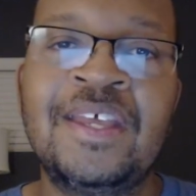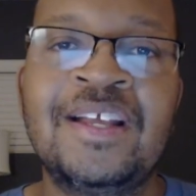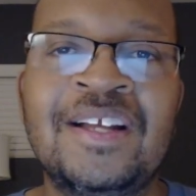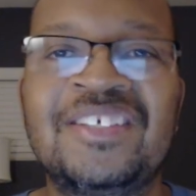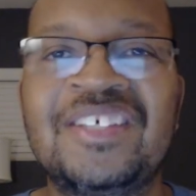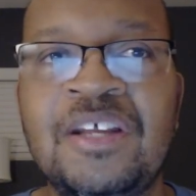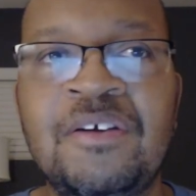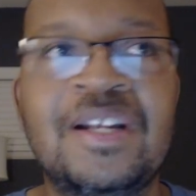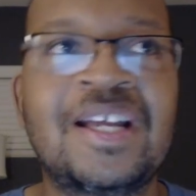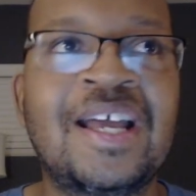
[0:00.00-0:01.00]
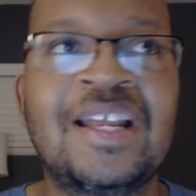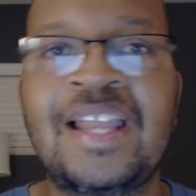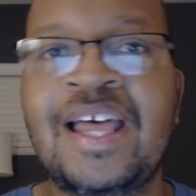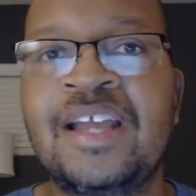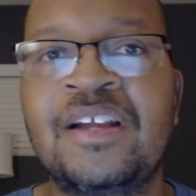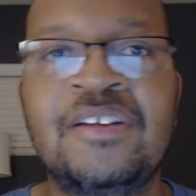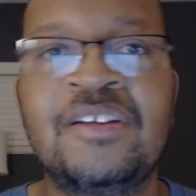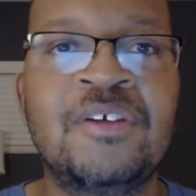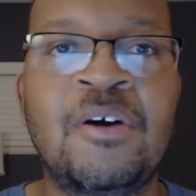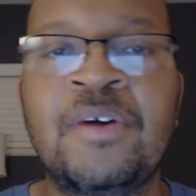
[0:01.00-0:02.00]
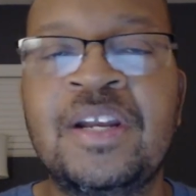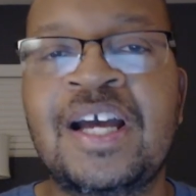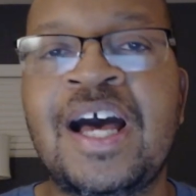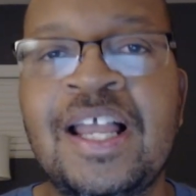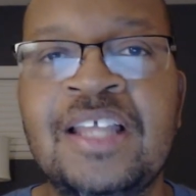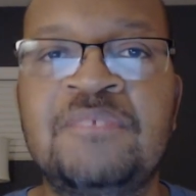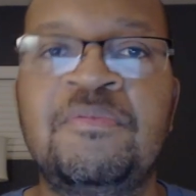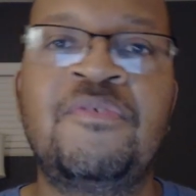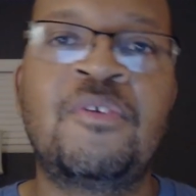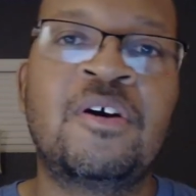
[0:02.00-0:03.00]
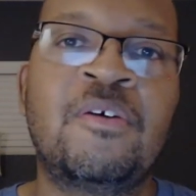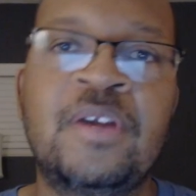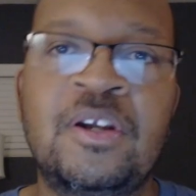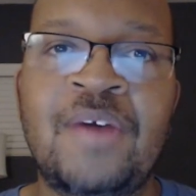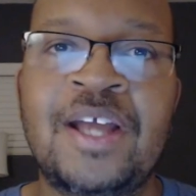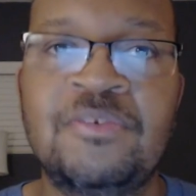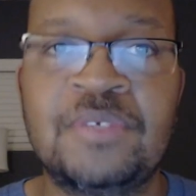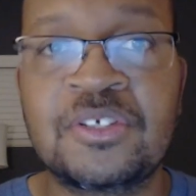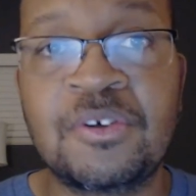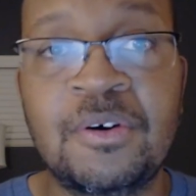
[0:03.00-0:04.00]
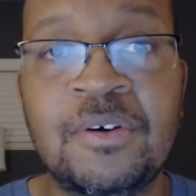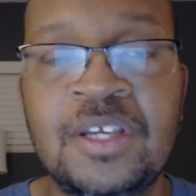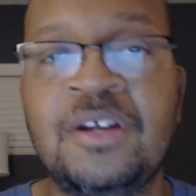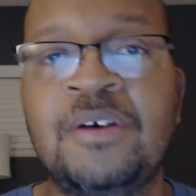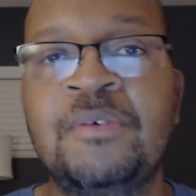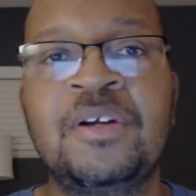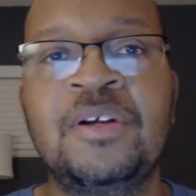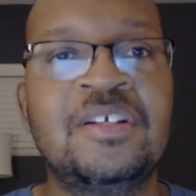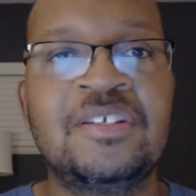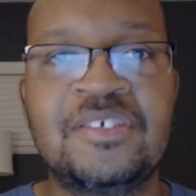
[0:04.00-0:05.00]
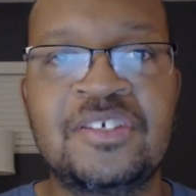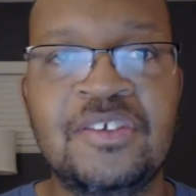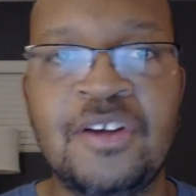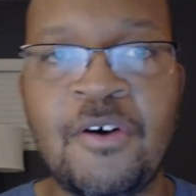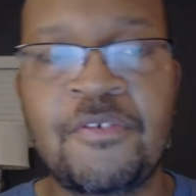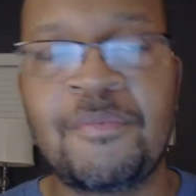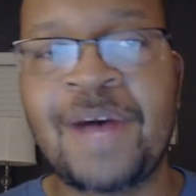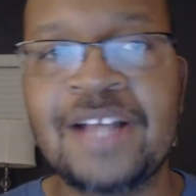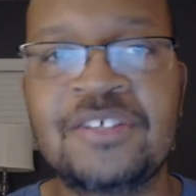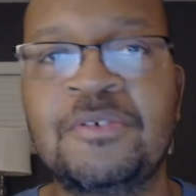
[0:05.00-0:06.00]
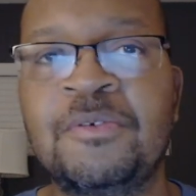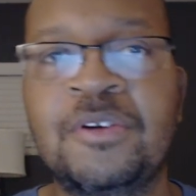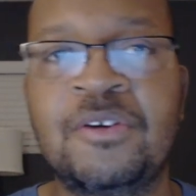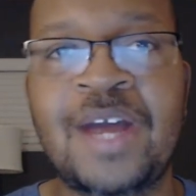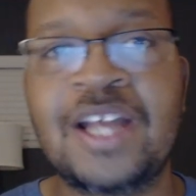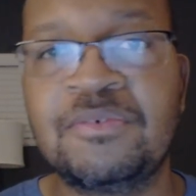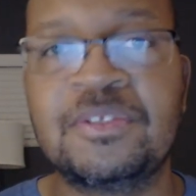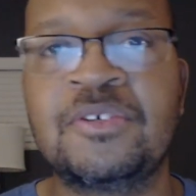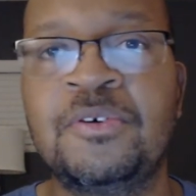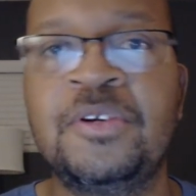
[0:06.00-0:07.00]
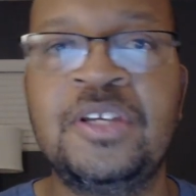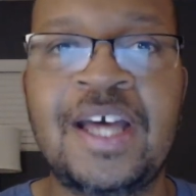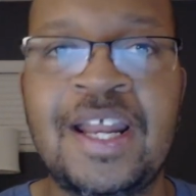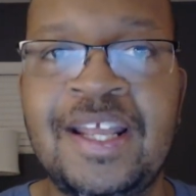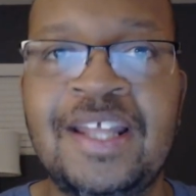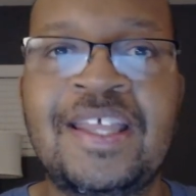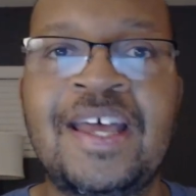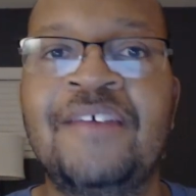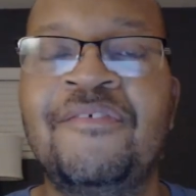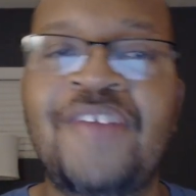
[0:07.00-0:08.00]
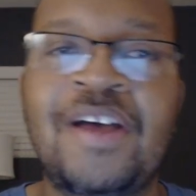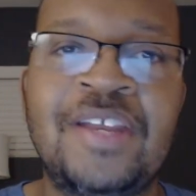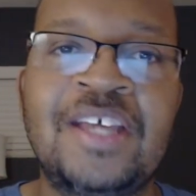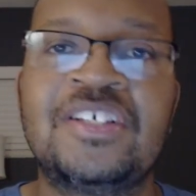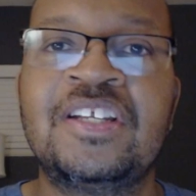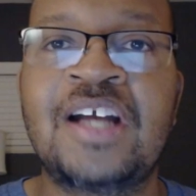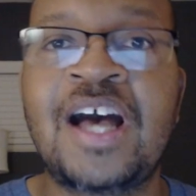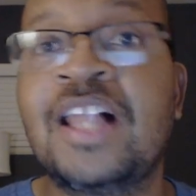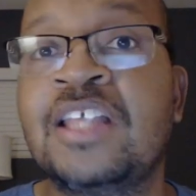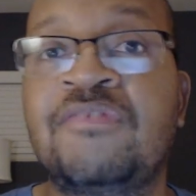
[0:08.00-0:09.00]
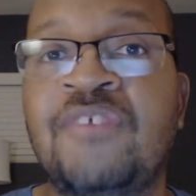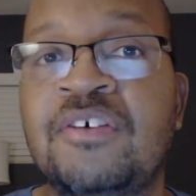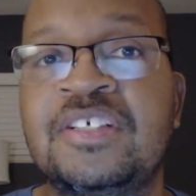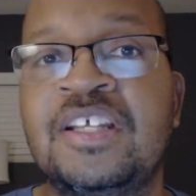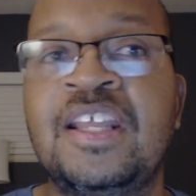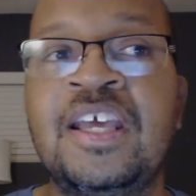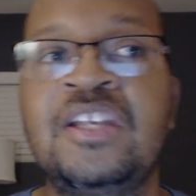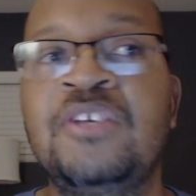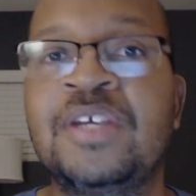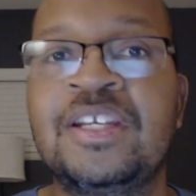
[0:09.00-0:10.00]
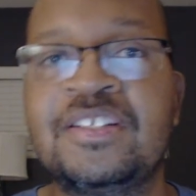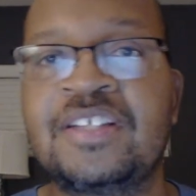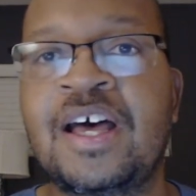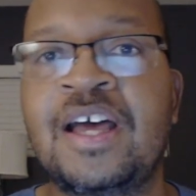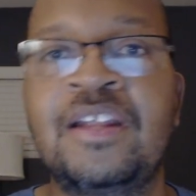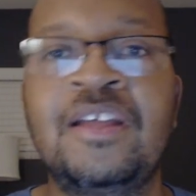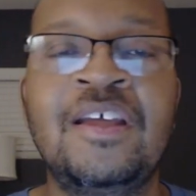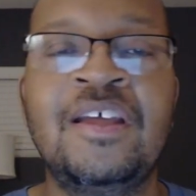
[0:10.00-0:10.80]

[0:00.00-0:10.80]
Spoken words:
Consider it kind of like going to college before going to graduate school. You don't go from high school to graduate school. You got to get that foundation in college first, and then you can decide